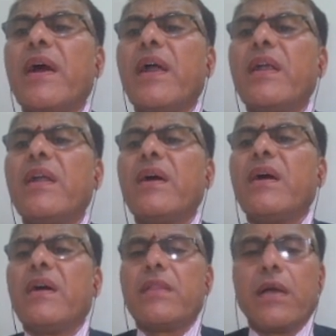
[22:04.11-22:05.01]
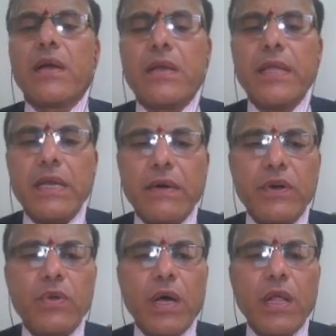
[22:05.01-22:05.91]
And the clear
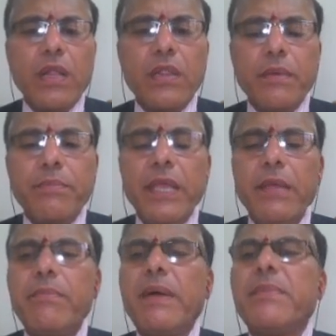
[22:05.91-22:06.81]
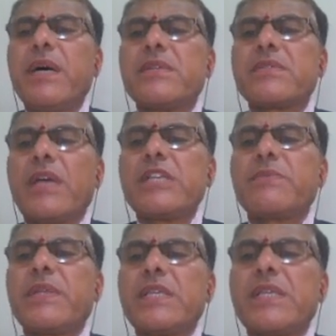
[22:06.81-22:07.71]
cover to all the beam members as
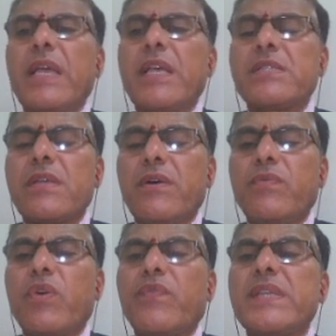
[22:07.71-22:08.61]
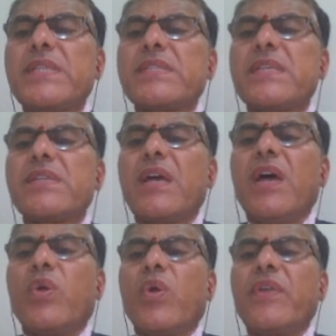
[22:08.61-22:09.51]
per this IS 456 is
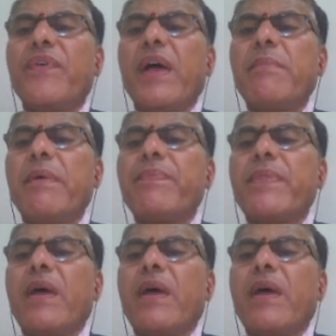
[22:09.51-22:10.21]
25 mm,